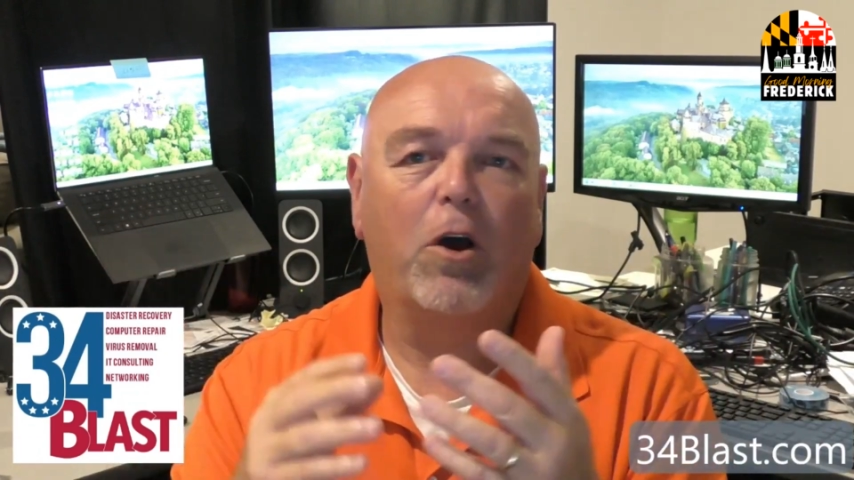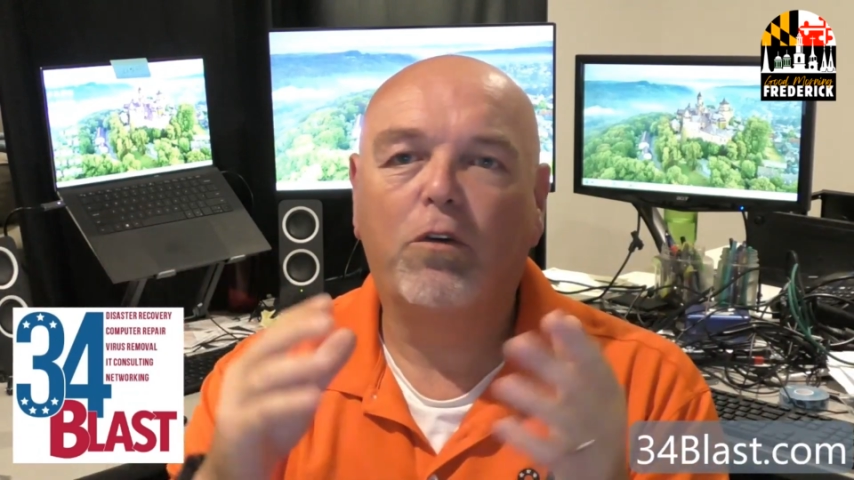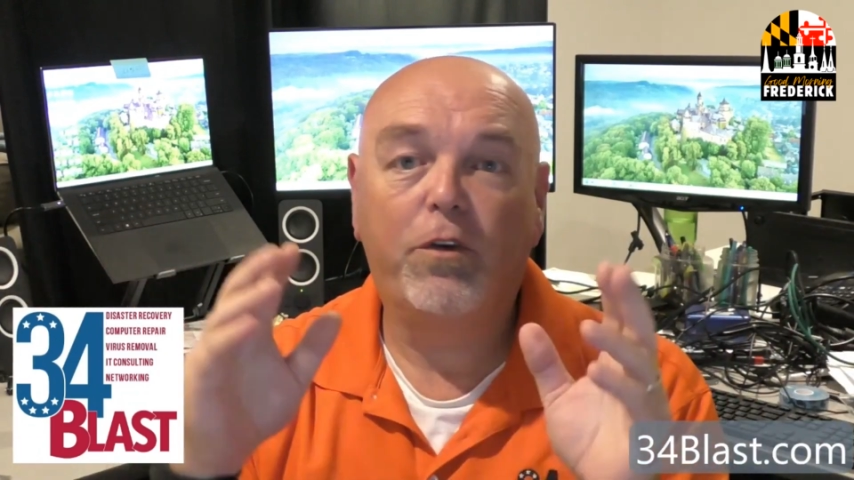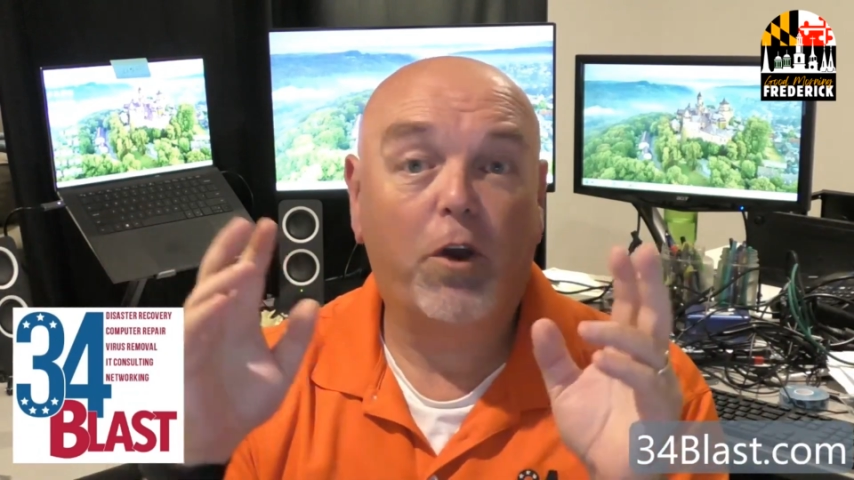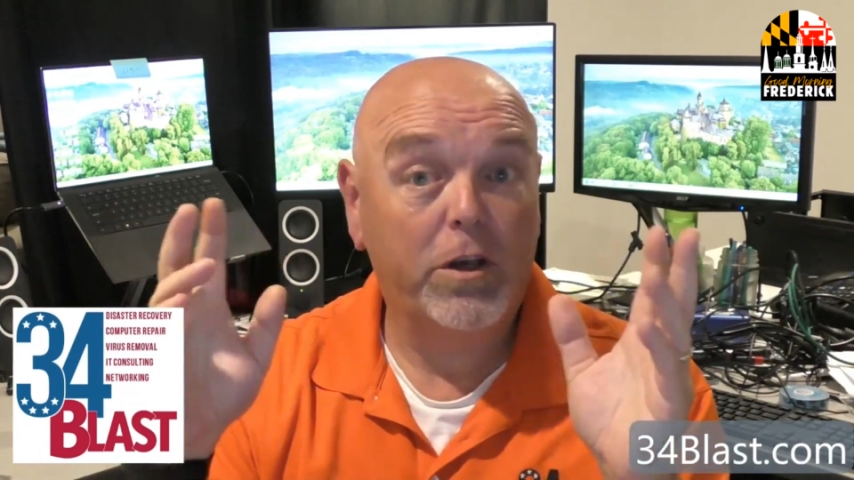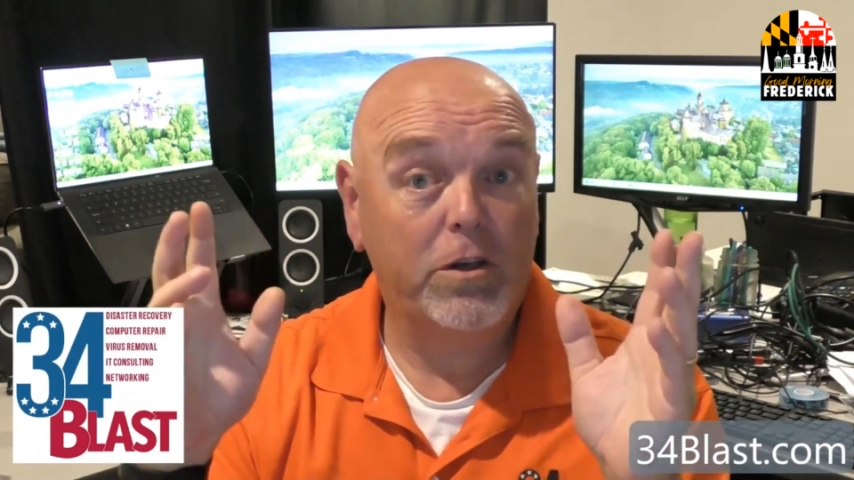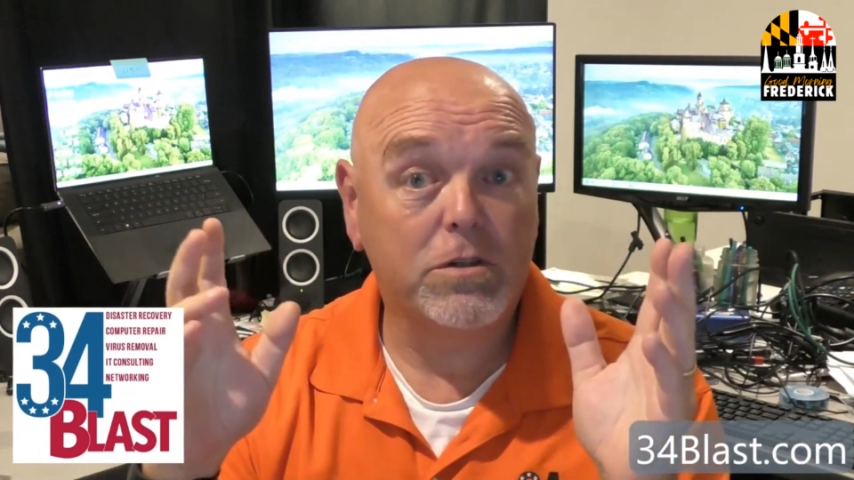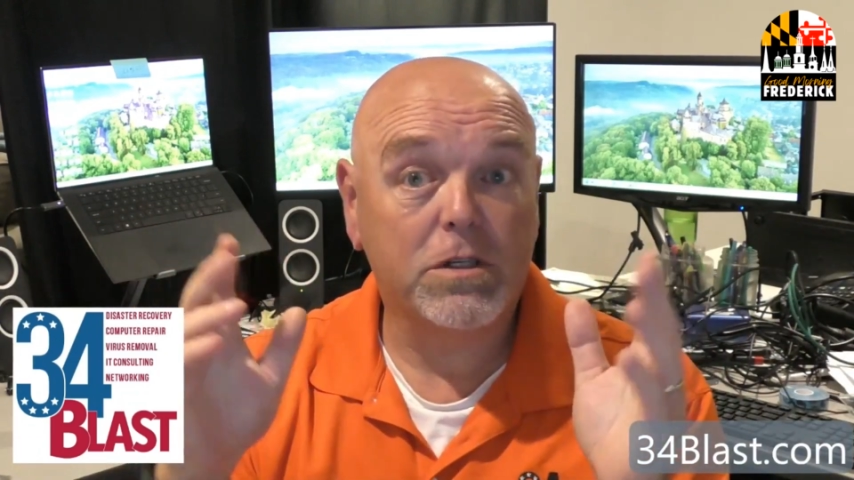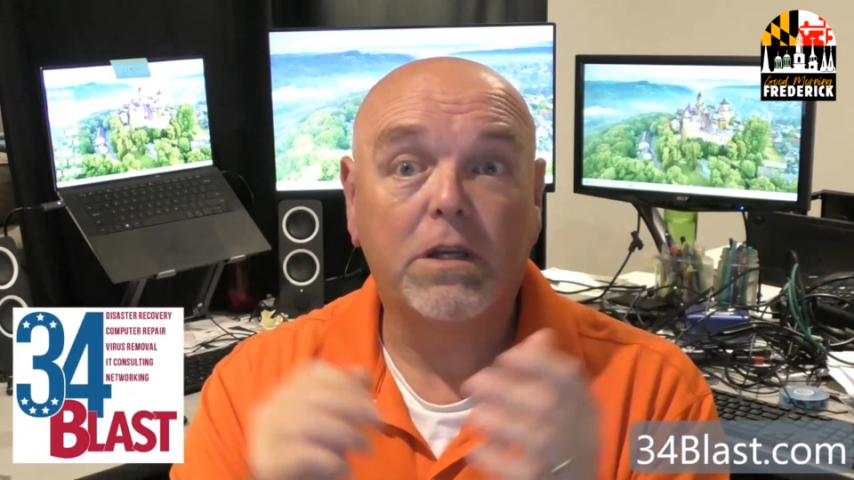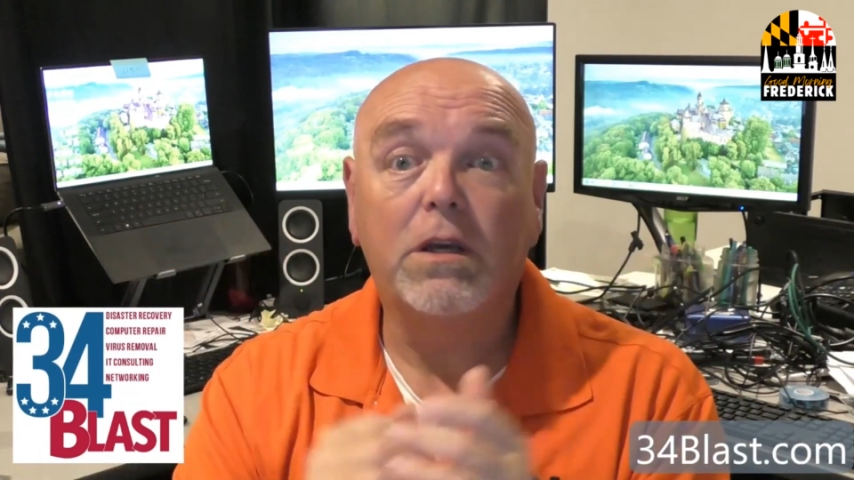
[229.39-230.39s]
overnight
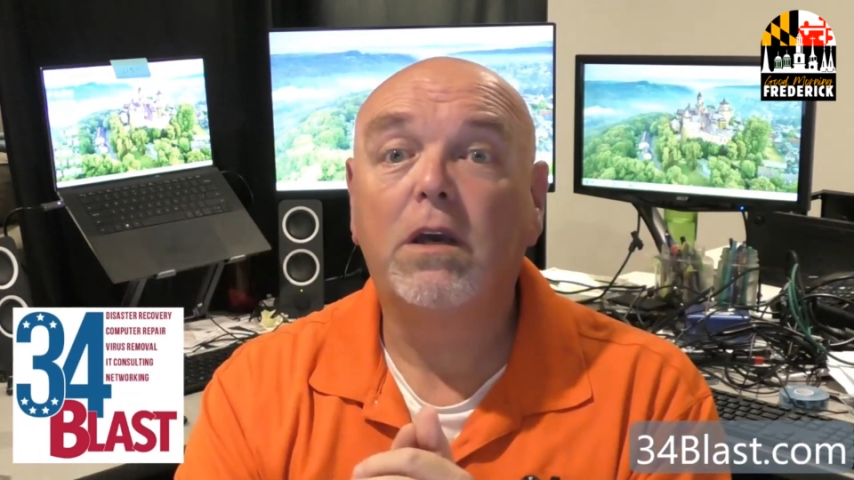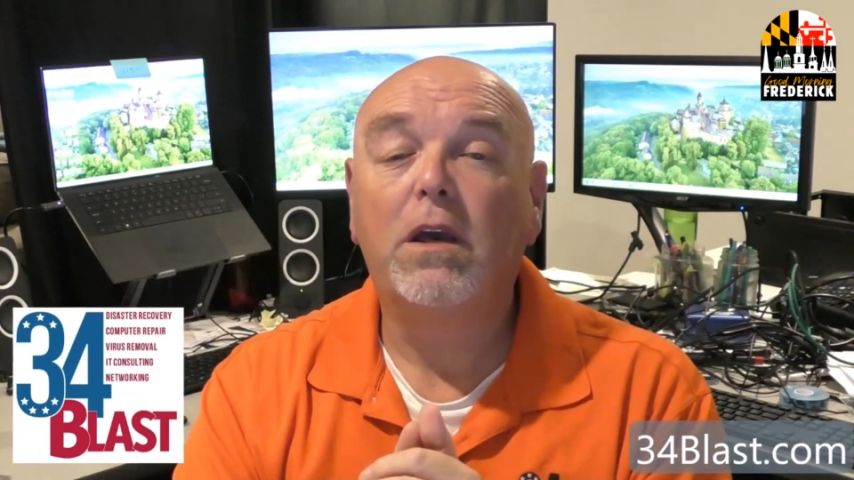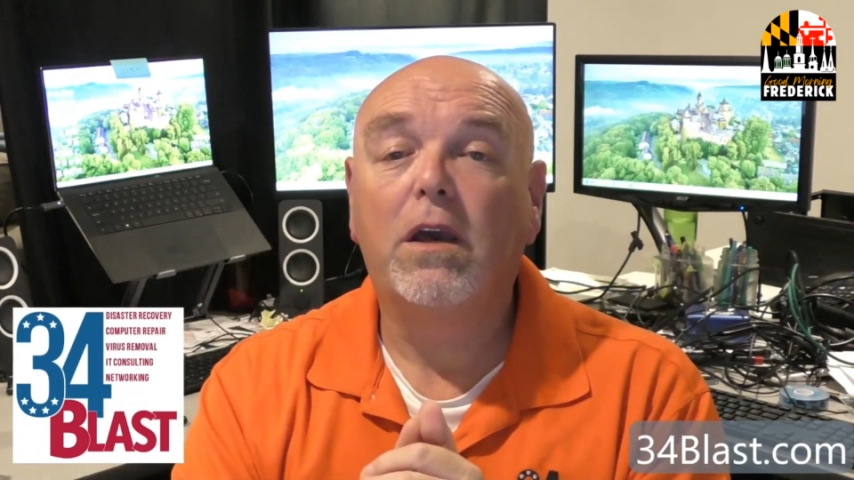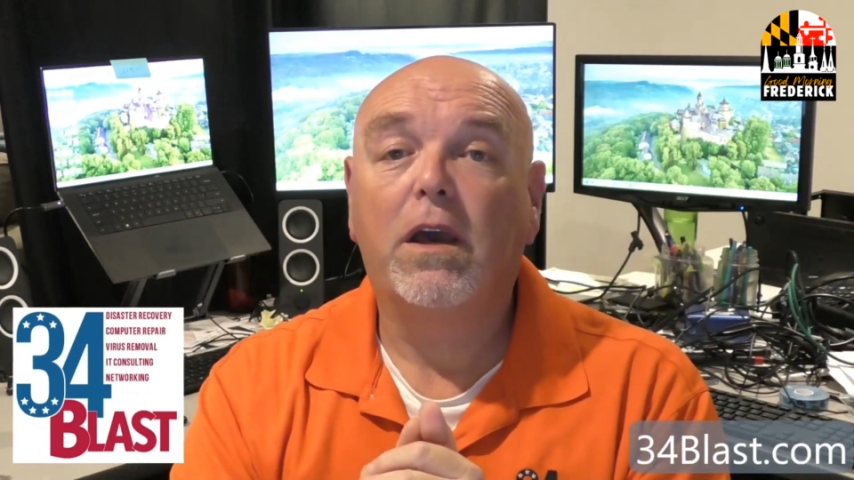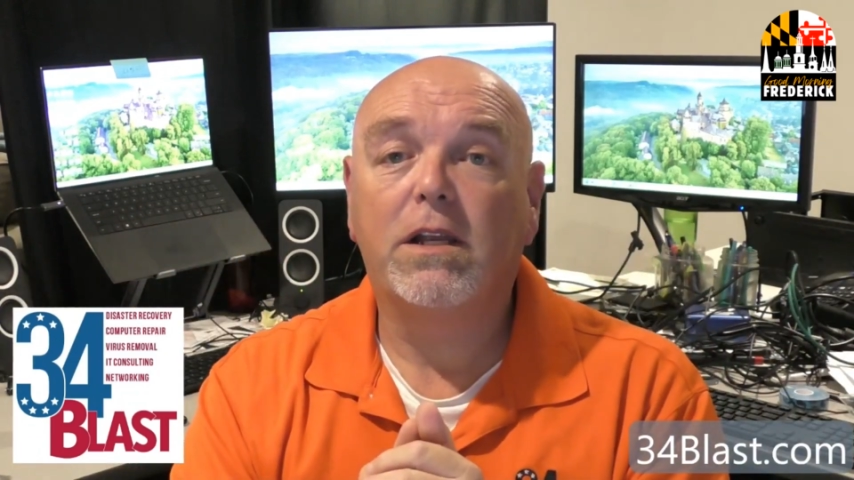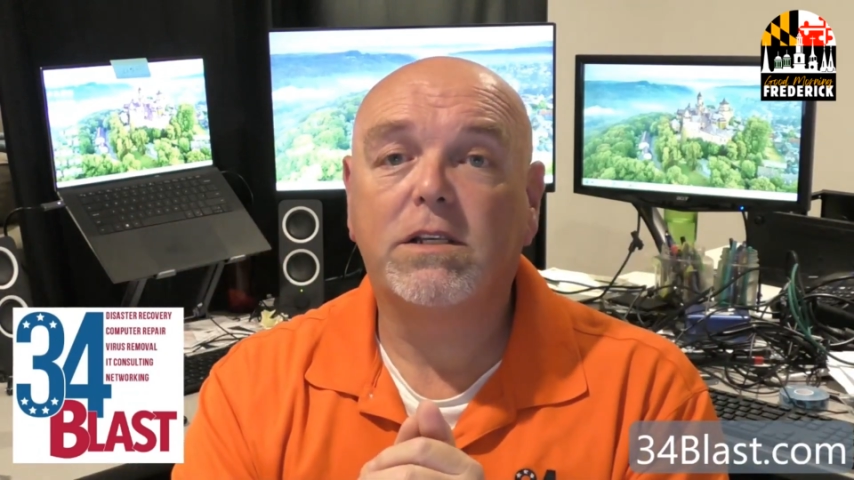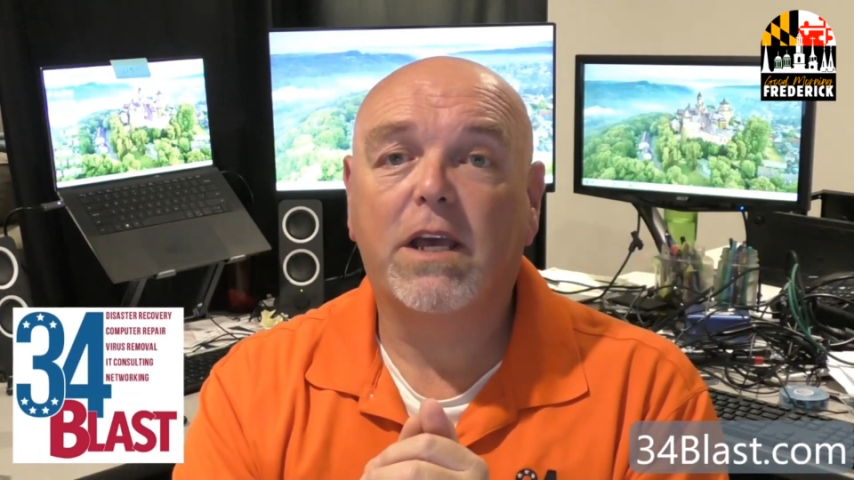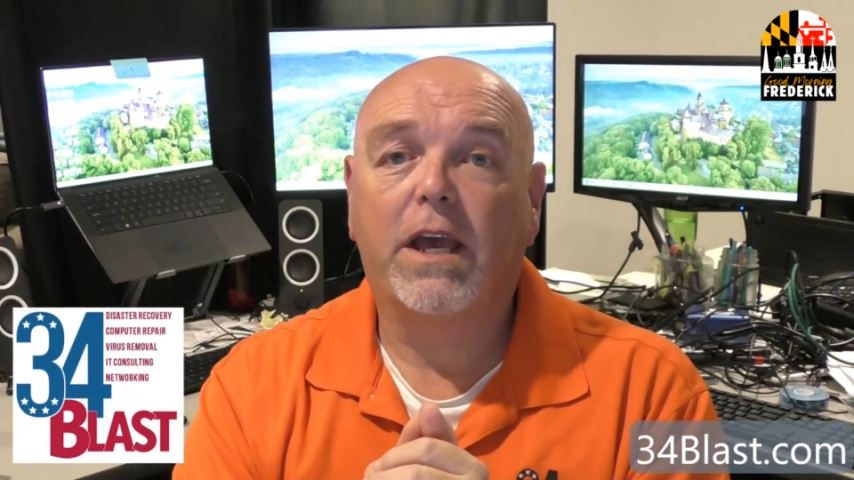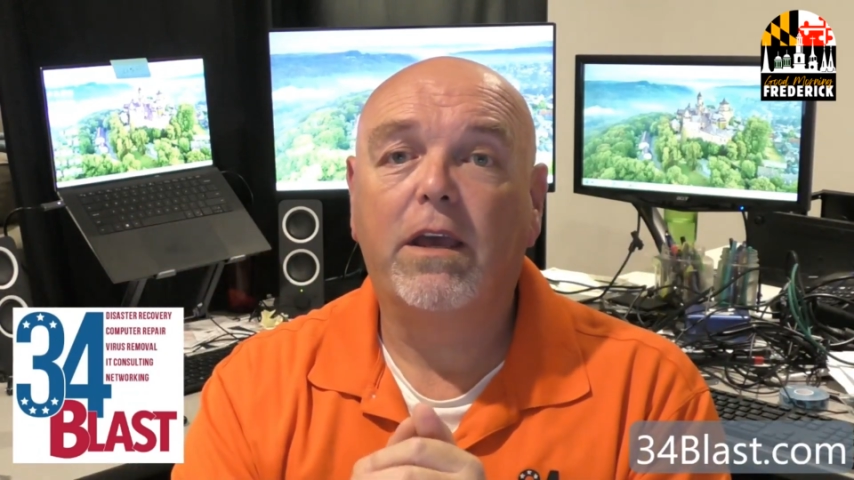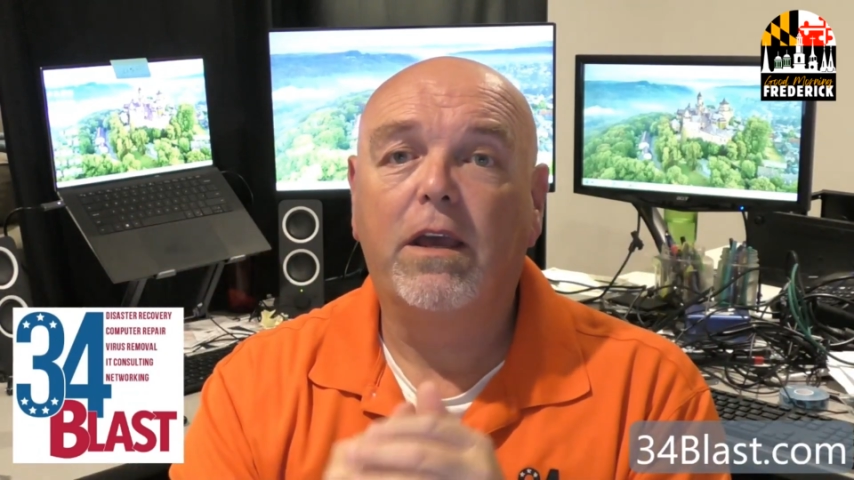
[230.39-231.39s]
usually and
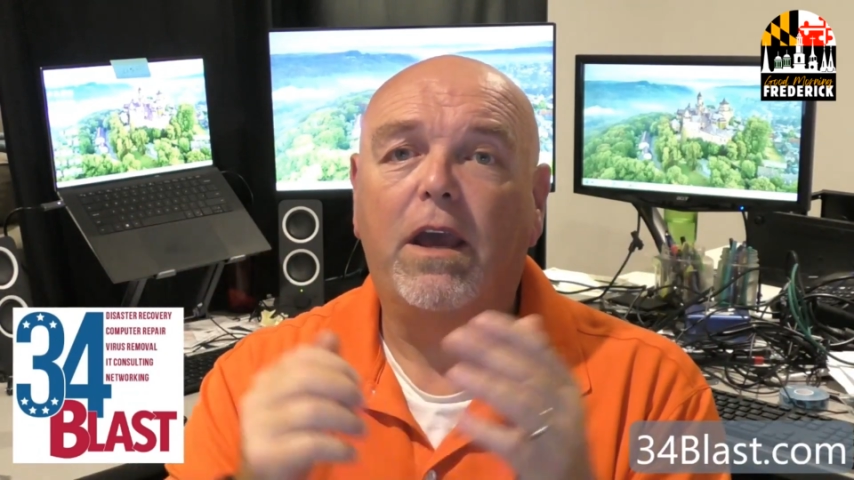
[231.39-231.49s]
say,